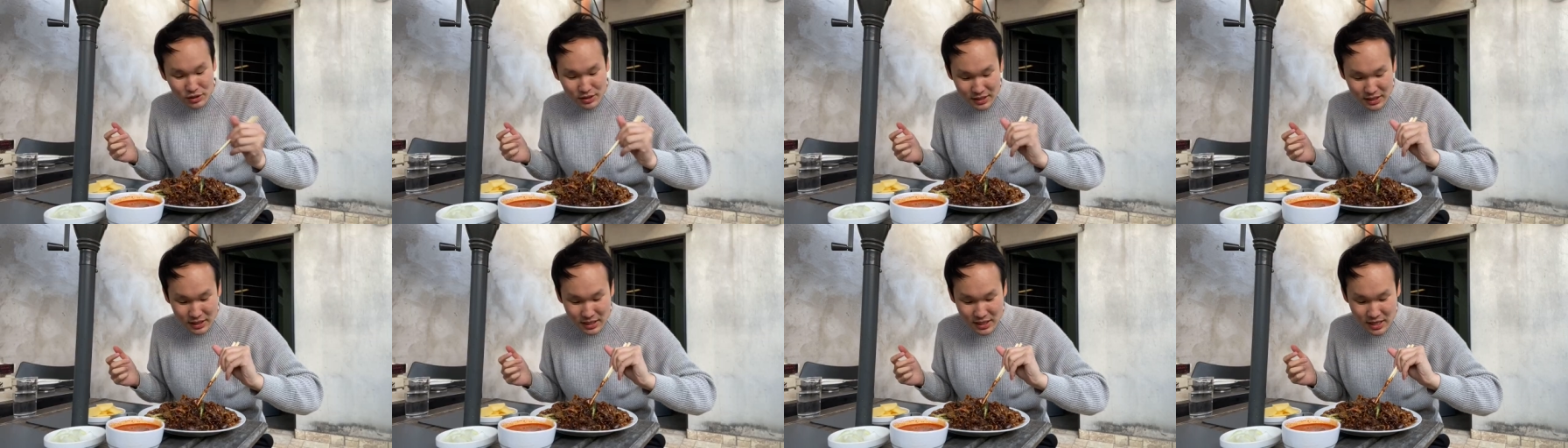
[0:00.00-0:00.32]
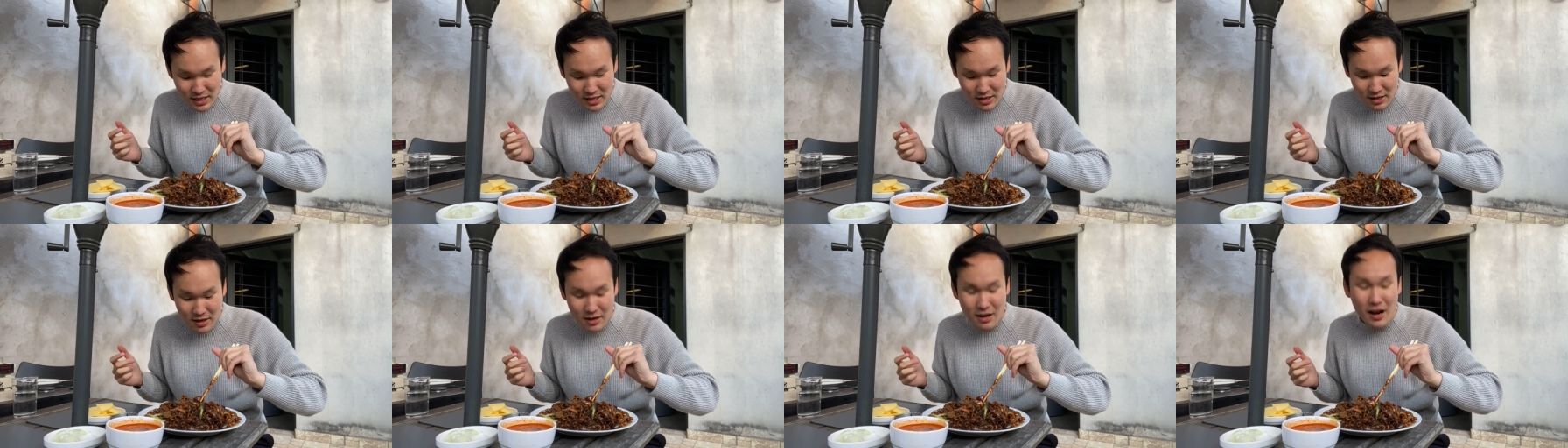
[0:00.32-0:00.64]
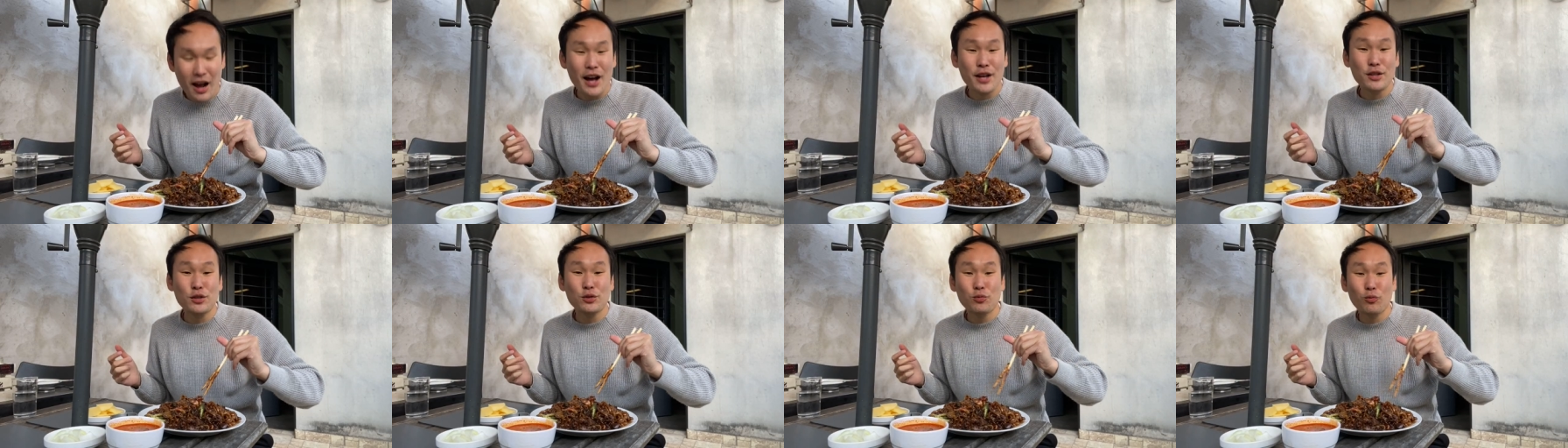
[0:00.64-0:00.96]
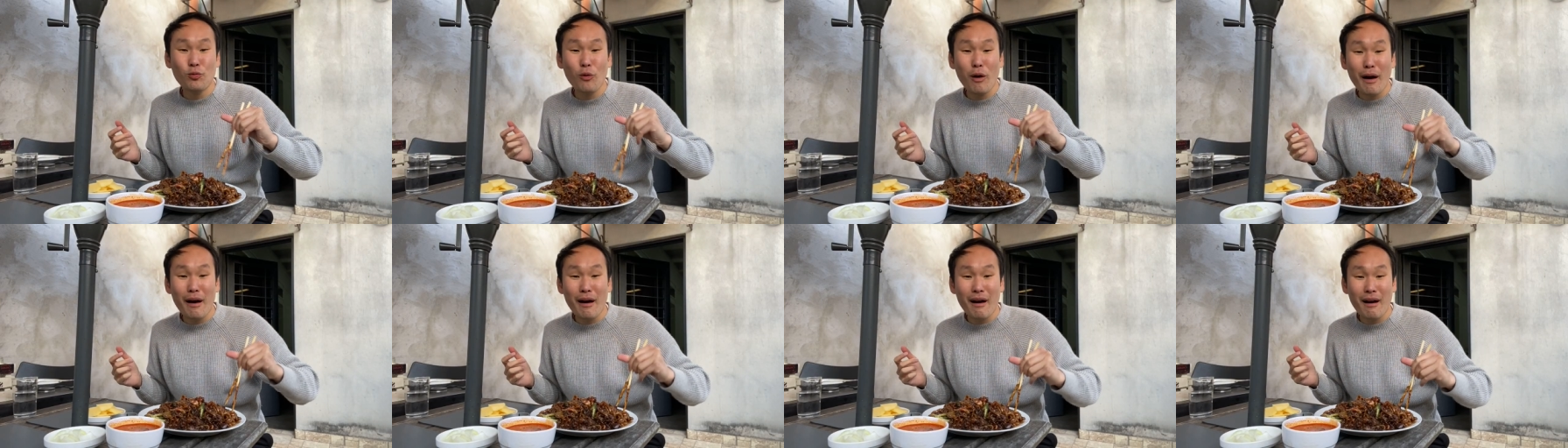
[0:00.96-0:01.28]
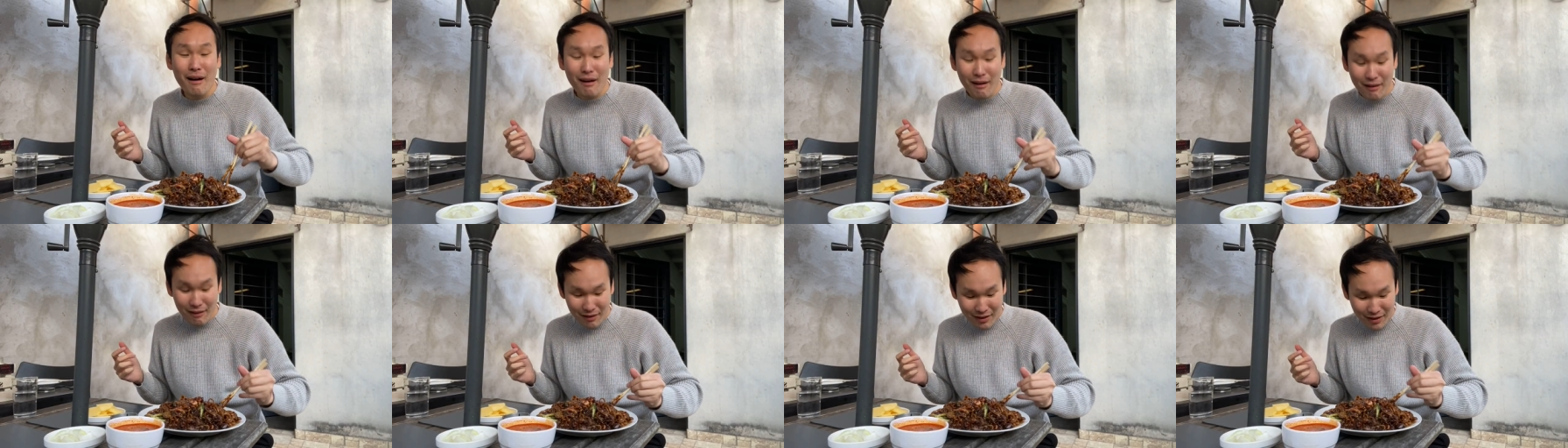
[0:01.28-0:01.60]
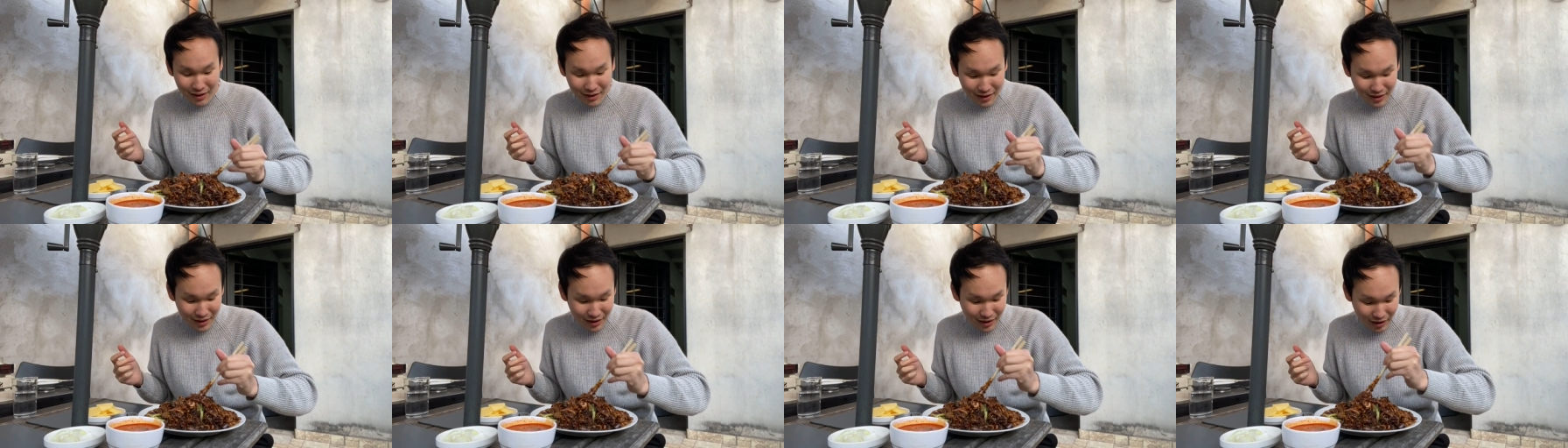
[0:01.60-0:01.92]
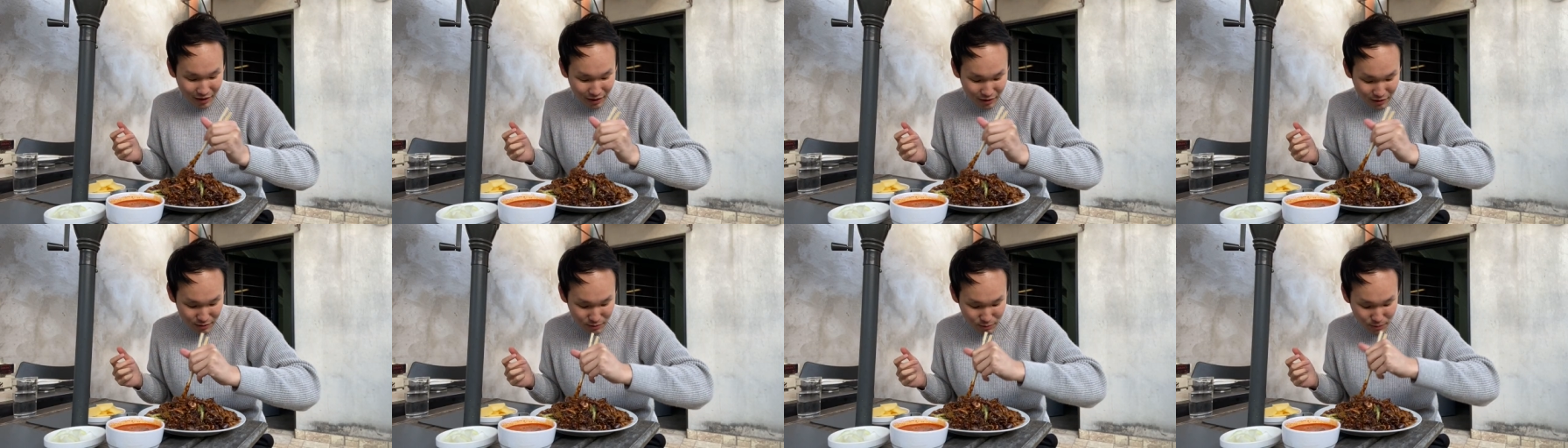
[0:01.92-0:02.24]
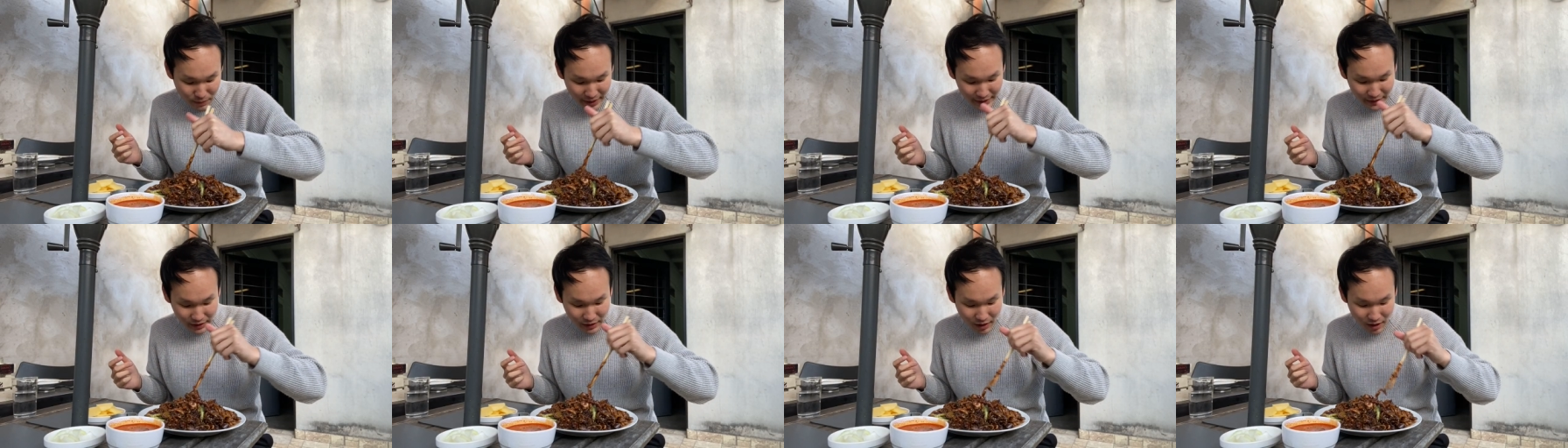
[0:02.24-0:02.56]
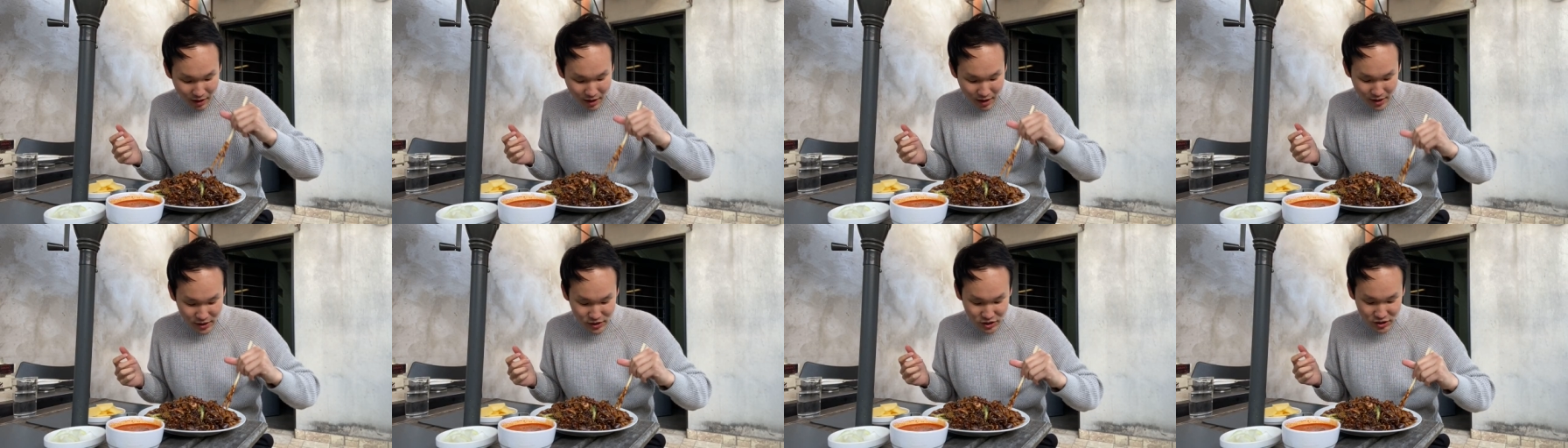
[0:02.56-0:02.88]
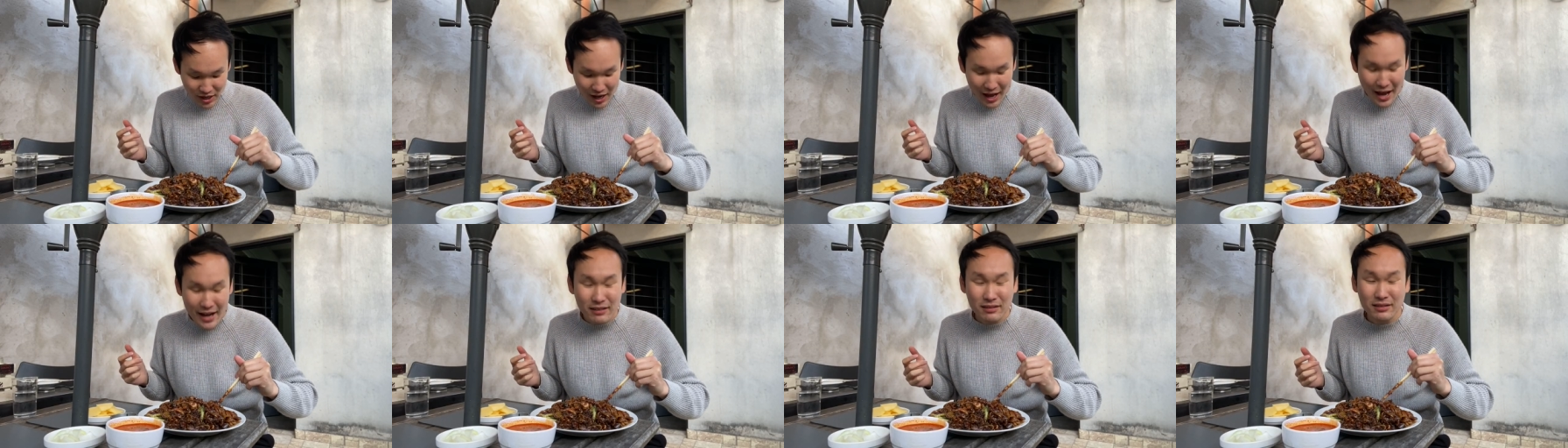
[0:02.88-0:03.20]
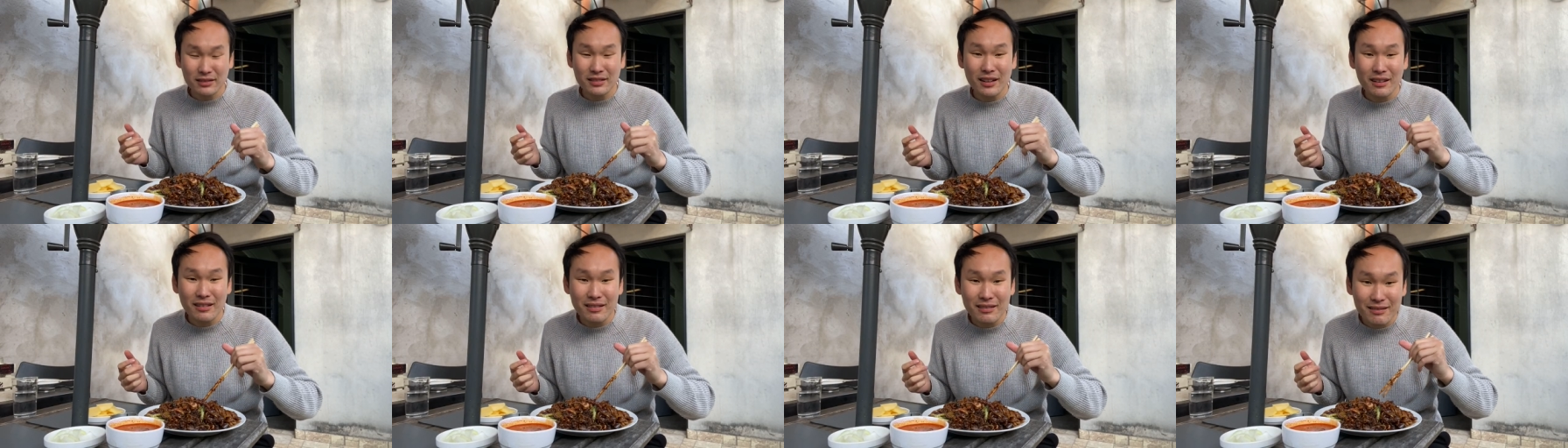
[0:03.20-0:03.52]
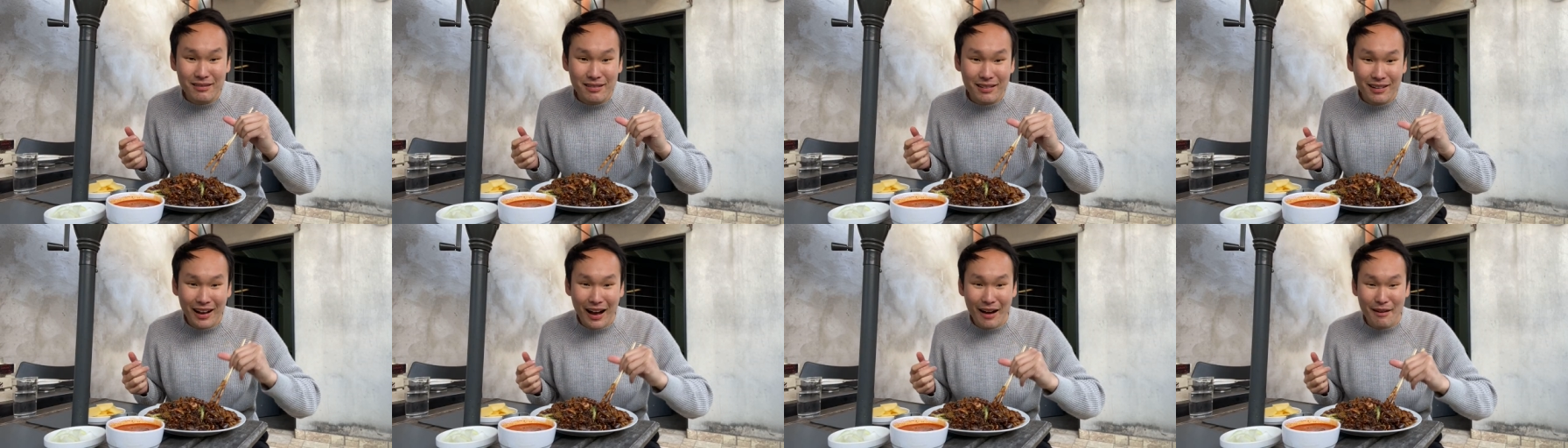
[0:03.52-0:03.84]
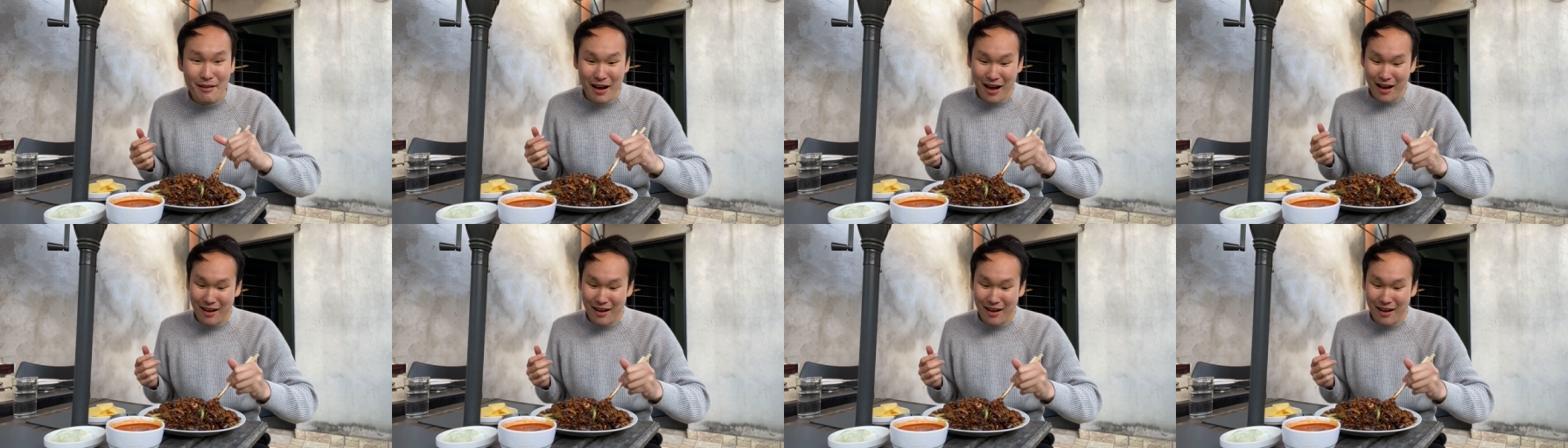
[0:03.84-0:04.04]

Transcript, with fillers: in here as well oh my gosh i don't know how